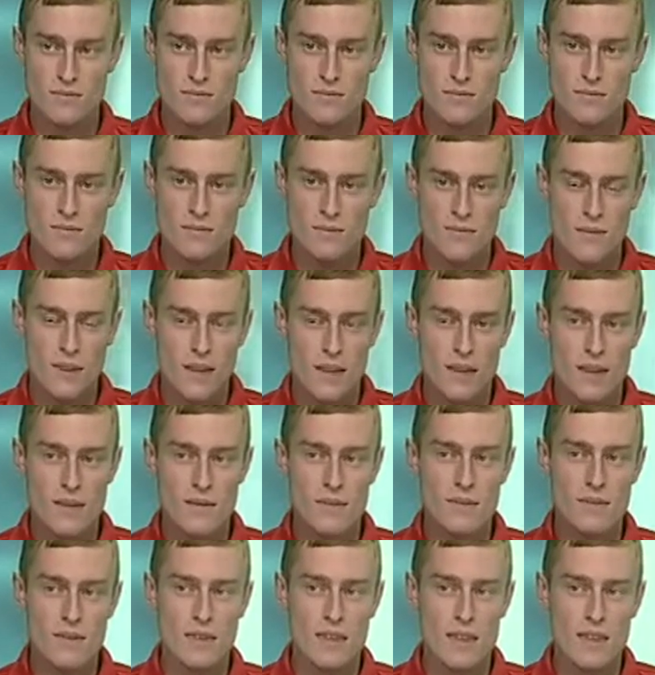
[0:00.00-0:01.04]
on down the track?
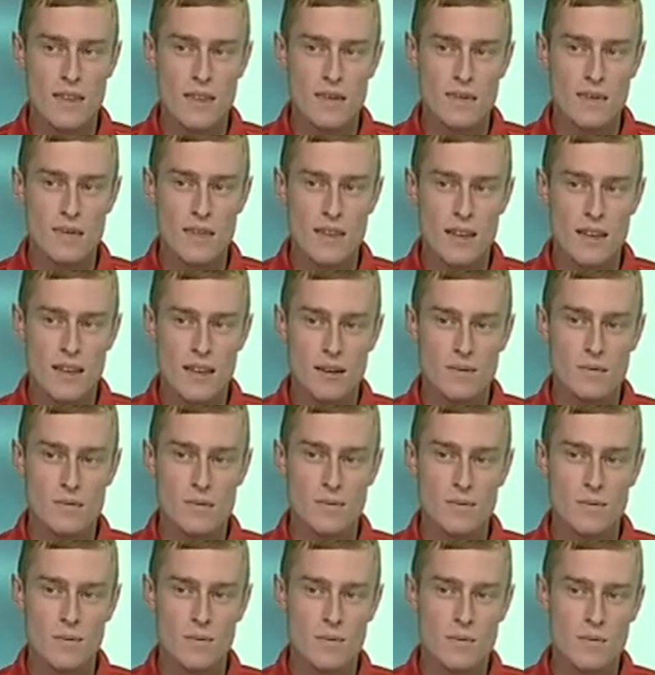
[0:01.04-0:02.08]
Because that's what, you know, central
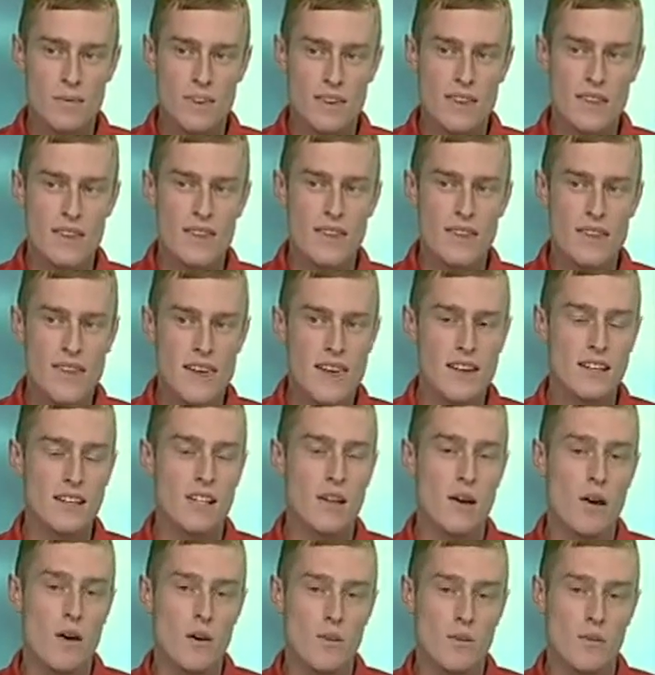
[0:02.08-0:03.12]
banks are looking at. Yeah,
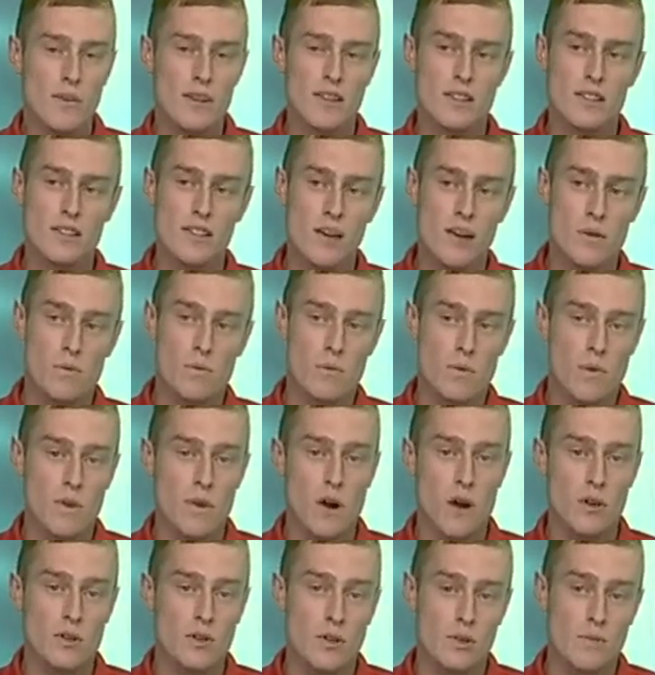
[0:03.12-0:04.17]
so hopefully. So
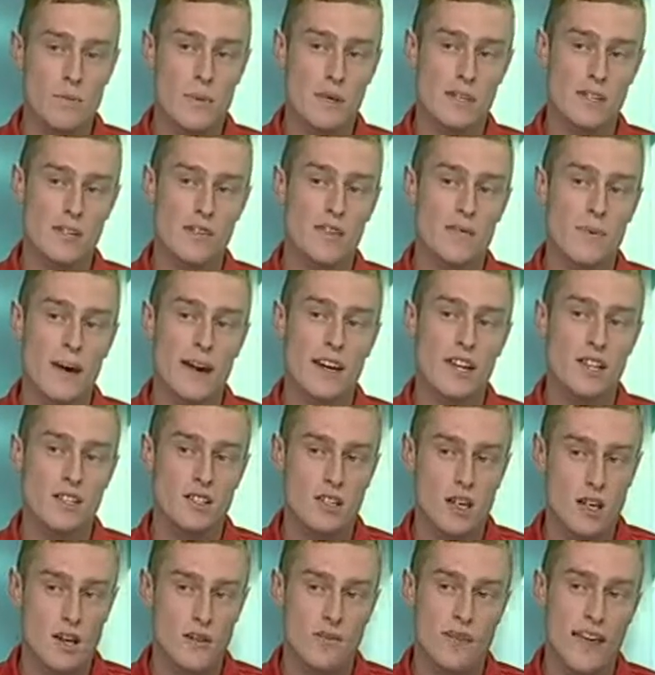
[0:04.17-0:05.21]
O2 Business has made
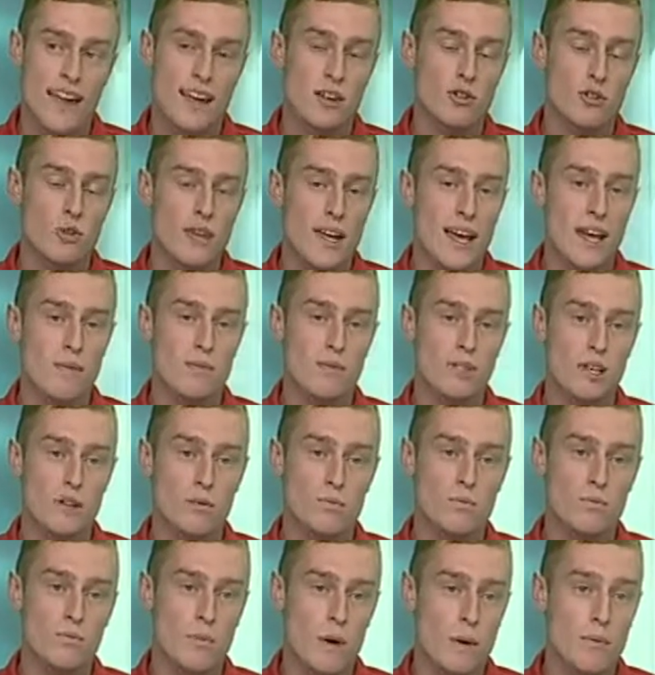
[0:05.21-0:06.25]
us an Android app so
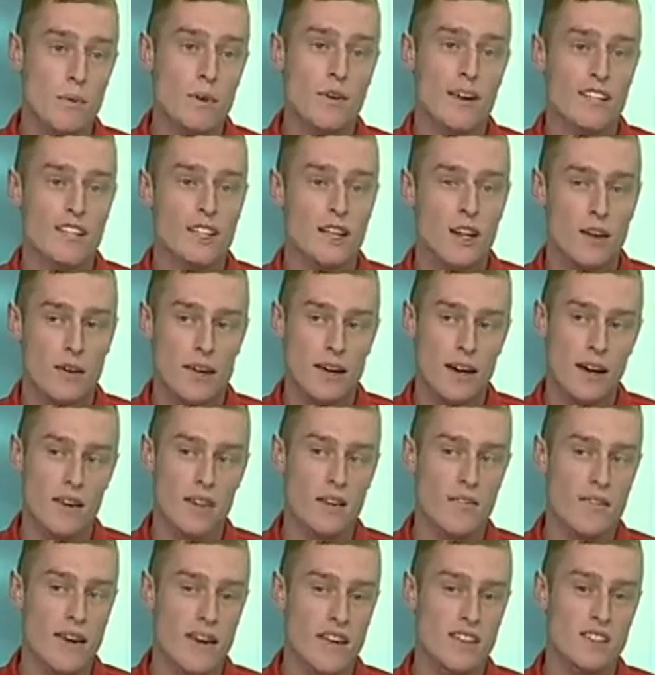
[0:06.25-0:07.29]
people can actually locate
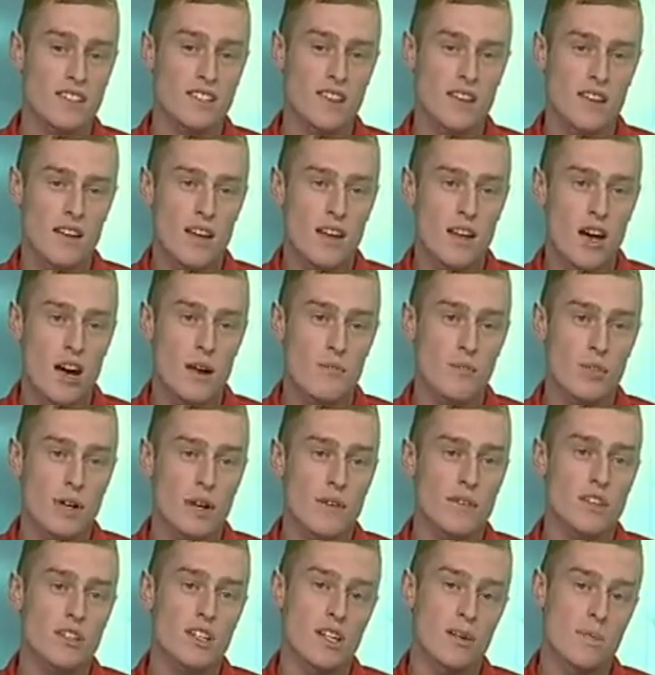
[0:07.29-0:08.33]
the vans.
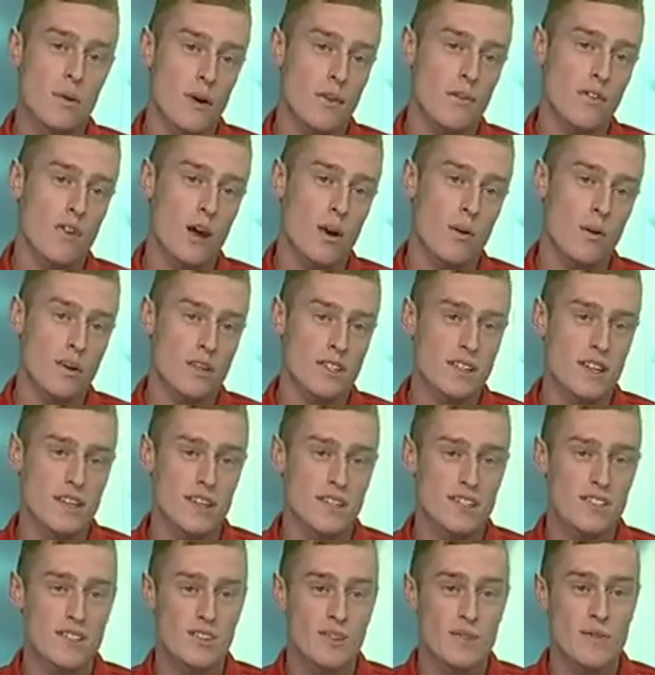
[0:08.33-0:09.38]
Previously people have told us they
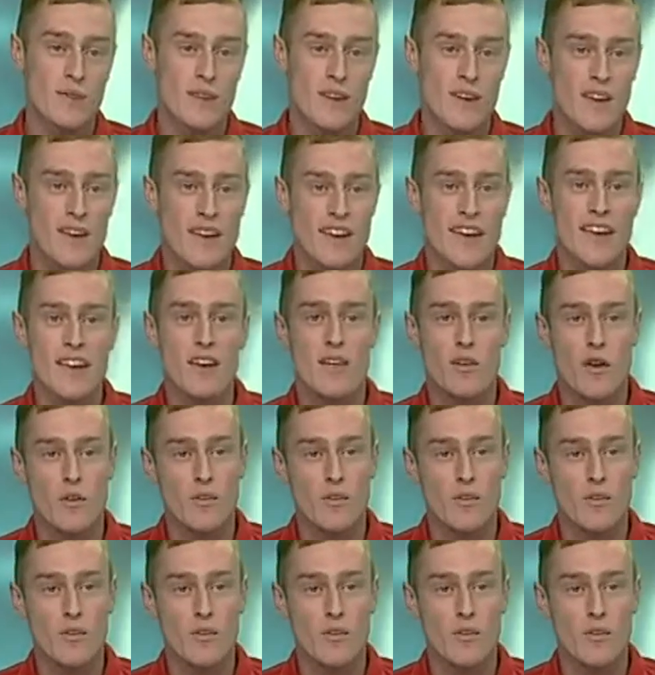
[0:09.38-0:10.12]
can sort of hear